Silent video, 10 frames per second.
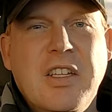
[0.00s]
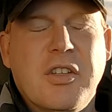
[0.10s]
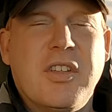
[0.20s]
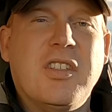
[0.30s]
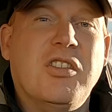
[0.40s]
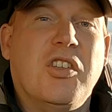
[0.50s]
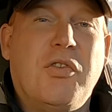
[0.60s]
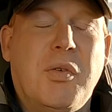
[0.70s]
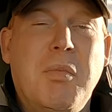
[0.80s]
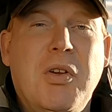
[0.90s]
So this is
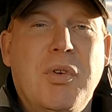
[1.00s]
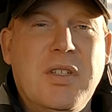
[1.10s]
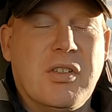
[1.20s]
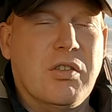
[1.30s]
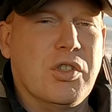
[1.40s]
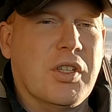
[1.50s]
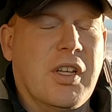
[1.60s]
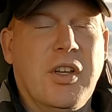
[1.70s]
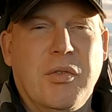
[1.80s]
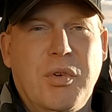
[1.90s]
just from me
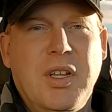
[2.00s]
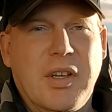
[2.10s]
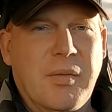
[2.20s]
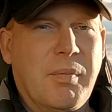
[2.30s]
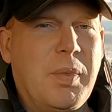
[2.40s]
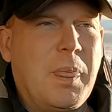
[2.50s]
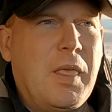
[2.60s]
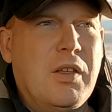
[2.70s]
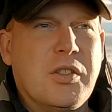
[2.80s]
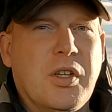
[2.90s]
researching and reading.
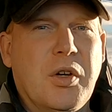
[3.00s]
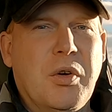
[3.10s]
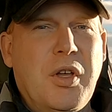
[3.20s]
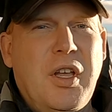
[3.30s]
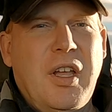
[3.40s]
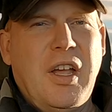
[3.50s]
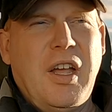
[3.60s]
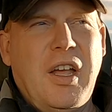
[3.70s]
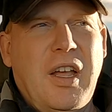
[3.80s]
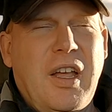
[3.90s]
So
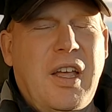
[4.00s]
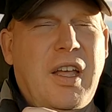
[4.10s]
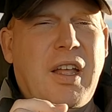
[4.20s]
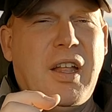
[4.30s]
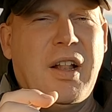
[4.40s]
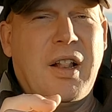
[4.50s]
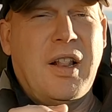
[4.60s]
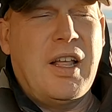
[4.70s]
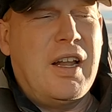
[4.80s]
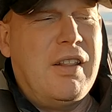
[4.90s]
a
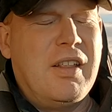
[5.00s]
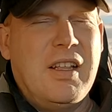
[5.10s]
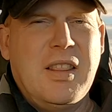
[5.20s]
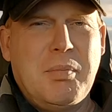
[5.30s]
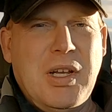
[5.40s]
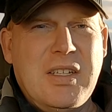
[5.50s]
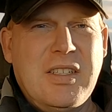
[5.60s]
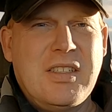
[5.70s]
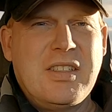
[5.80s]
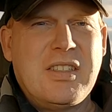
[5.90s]
lot of the
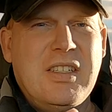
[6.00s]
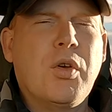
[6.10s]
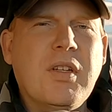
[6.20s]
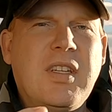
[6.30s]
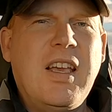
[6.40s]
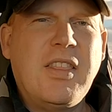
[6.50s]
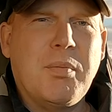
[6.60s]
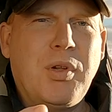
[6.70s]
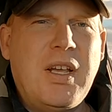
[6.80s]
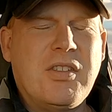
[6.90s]
plastics, you can take the
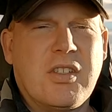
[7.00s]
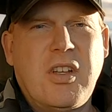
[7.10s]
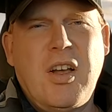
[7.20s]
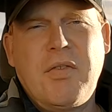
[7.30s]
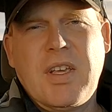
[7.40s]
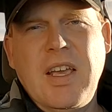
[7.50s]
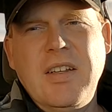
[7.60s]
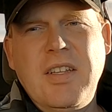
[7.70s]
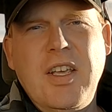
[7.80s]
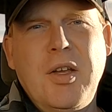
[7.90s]
plastics off a
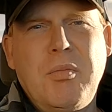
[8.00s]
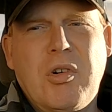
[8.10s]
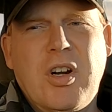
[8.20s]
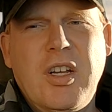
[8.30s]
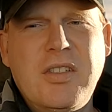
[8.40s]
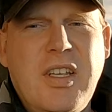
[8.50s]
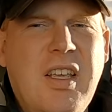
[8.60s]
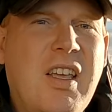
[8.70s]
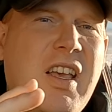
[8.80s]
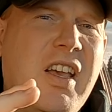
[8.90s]
KTM or
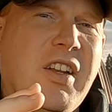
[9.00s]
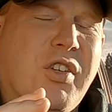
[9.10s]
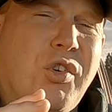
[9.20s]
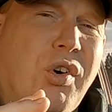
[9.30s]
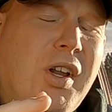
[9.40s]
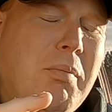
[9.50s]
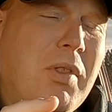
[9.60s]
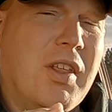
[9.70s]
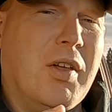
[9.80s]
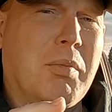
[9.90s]
Husky and
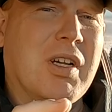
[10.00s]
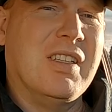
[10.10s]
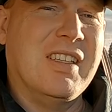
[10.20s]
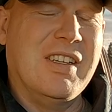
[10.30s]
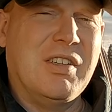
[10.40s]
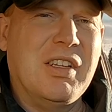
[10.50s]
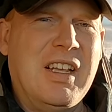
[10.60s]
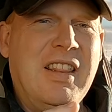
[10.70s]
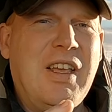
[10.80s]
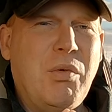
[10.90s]
trim them a little,
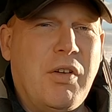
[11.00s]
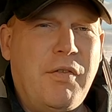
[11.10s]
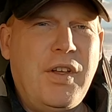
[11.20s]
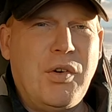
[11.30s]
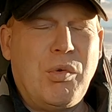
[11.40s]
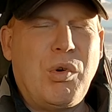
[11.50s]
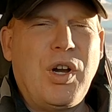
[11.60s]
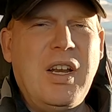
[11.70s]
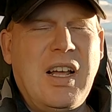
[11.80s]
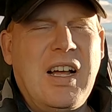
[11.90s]
and they will fit
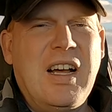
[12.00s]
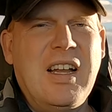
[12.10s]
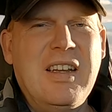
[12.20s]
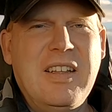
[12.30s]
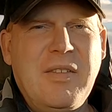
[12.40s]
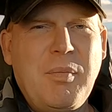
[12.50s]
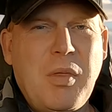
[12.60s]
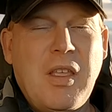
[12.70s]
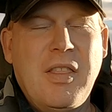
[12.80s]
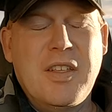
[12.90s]
right on
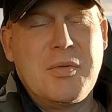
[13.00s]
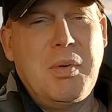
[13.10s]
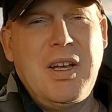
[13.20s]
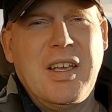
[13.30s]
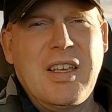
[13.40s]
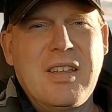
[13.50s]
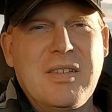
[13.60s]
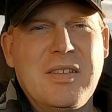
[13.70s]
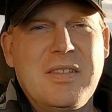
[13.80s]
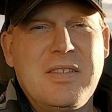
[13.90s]
this bike.
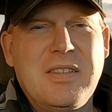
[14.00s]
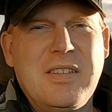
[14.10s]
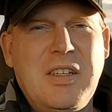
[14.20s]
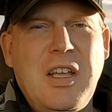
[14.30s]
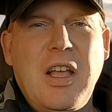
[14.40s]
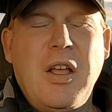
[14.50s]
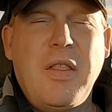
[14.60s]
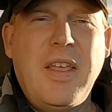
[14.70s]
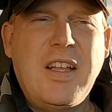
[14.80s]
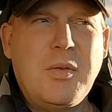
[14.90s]

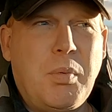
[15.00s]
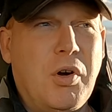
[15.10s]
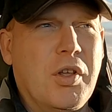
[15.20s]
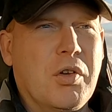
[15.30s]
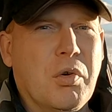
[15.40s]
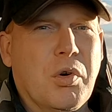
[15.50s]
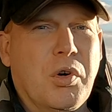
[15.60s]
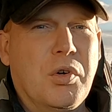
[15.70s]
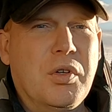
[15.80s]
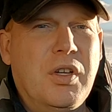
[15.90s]
That's pretty
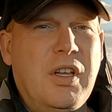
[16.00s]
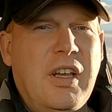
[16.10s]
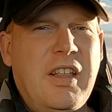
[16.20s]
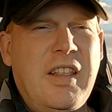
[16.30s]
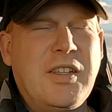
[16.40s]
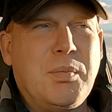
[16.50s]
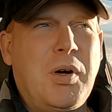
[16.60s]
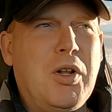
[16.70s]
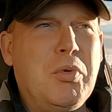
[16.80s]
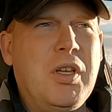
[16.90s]
cool. And that's
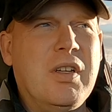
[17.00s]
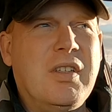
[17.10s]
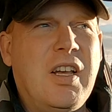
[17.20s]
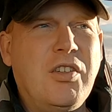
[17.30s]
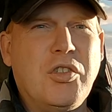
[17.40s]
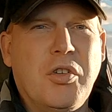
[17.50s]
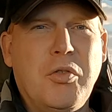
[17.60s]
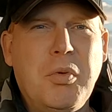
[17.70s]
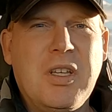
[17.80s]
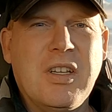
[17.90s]
probably
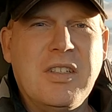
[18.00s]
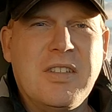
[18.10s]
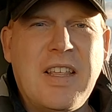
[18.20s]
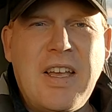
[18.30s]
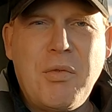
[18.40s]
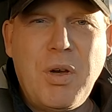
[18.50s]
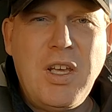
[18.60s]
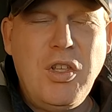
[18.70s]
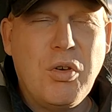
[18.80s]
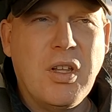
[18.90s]
intentional, because that way
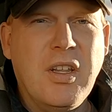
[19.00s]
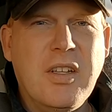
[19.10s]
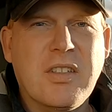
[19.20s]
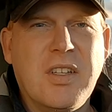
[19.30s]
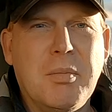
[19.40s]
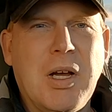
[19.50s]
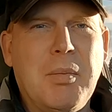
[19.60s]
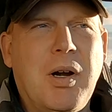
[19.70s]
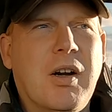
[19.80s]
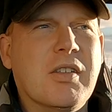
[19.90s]
you can easily buy
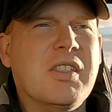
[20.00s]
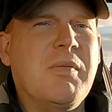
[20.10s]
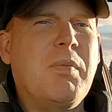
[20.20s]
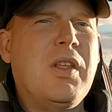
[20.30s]
parts.